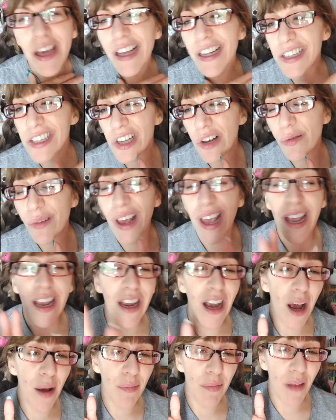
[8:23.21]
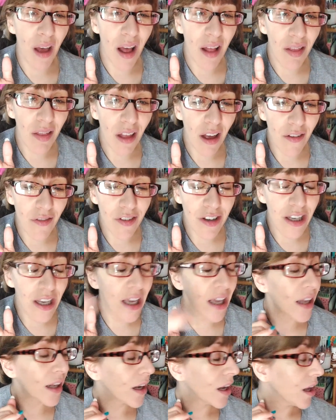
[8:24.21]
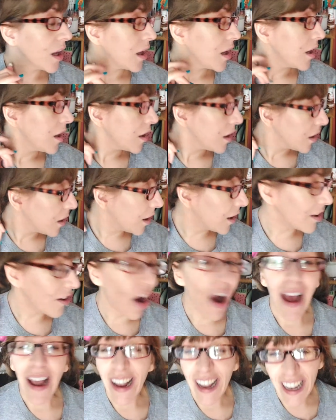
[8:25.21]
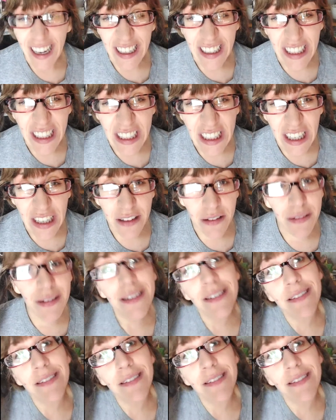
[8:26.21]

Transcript: It's okay, I'm not loving it, I'm uh, not hating it.